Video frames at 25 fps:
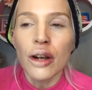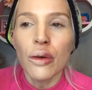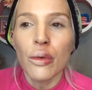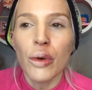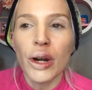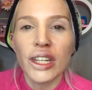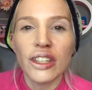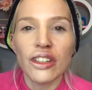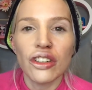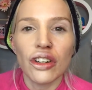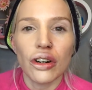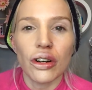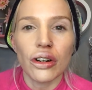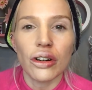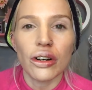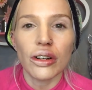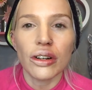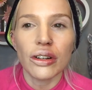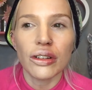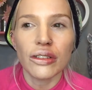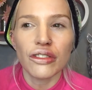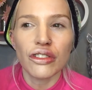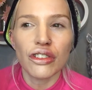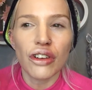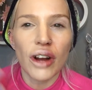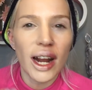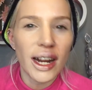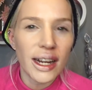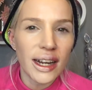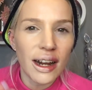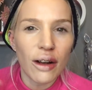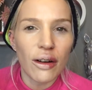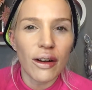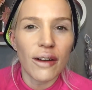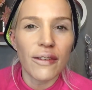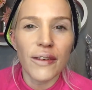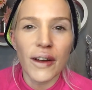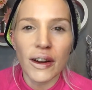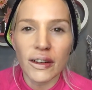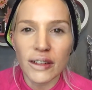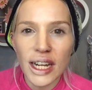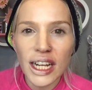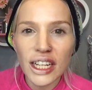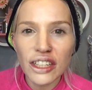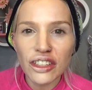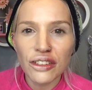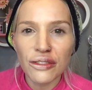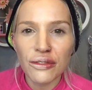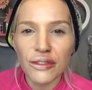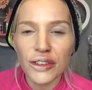when you're trying out a
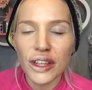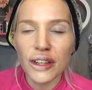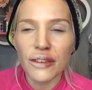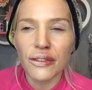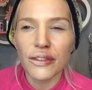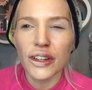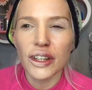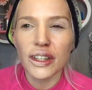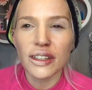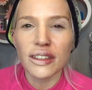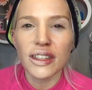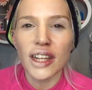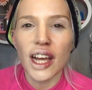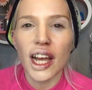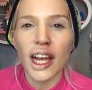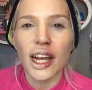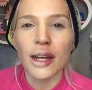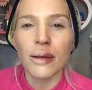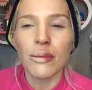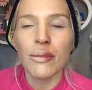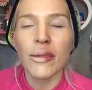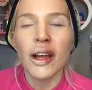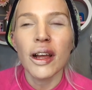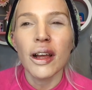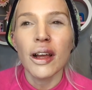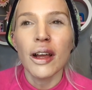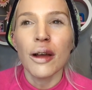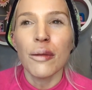foundation for the first time